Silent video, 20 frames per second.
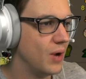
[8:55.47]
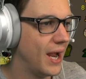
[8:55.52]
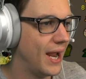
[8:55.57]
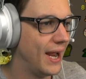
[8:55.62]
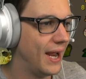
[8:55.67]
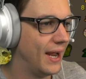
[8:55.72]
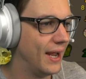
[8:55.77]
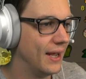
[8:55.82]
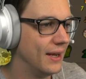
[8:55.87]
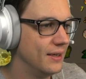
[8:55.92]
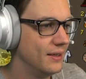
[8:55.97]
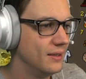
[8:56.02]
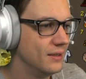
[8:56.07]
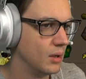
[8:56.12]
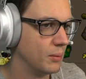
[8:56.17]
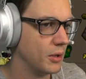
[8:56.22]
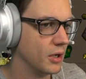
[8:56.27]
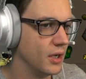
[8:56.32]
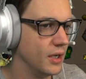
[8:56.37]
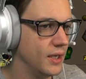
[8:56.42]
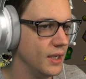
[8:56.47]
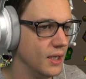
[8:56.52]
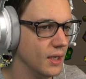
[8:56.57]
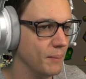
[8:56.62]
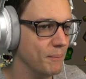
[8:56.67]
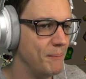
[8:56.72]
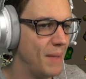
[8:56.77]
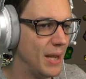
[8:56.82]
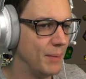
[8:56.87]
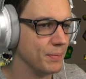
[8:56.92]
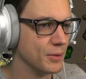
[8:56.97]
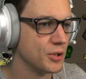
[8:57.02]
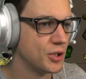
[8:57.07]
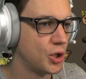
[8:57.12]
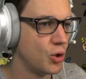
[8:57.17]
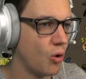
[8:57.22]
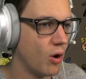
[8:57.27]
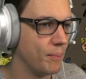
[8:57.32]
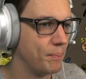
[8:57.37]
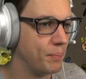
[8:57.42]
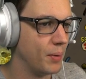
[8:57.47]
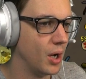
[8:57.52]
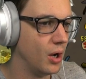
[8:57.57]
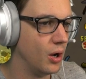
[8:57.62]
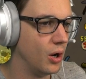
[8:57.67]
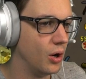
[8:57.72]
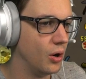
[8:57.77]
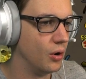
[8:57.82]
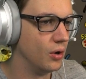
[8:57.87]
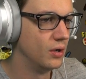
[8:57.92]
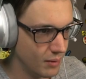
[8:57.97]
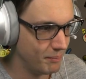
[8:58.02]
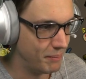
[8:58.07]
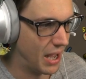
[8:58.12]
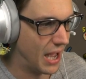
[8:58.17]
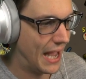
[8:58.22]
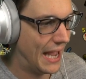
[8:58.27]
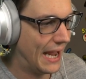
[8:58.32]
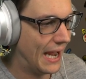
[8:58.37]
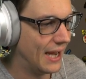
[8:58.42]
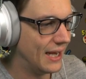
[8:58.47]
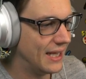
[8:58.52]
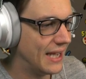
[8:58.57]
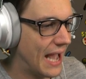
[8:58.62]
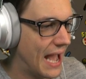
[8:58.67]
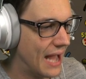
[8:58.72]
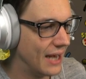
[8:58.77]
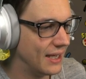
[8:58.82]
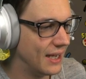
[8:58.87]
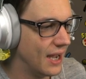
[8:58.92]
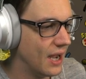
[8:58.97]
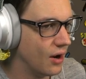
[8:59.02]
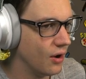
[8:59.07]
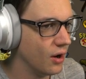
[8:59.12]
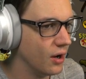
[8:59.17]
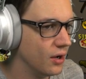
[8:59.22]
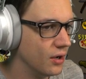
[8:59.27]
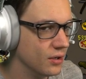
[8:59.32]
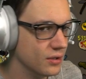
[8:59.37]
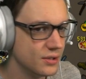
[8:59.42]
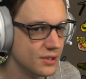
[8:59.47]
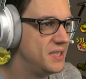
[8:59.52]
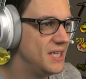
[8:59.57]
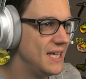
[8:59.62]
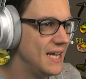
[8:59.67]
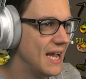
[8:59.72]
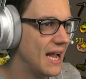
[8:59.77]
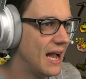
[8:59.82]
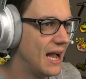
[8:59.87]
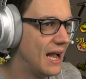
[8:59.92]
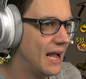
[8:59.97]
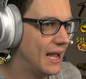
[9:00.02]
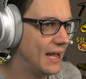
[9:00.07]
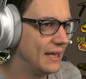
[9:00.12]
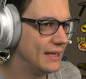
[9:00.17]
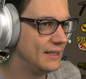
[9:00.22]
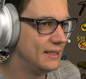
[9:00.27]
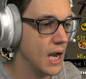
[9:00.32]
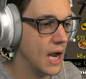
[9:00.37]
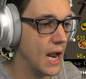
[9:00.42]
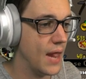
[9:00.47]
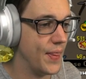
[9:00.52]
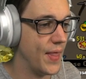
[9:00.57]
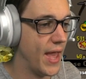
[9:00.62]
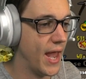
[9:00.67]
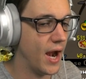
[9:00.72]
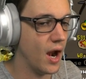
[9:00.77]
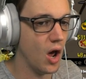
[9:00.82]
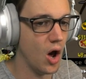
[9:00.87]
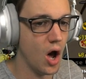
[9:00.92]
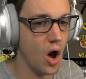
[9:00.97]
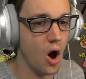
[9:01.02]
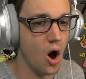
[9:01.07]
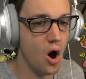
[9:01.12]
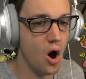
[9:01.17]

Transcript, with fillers: hand. I'm gonna need a maple short bow, about eighty addy arrows, sea hide, and then a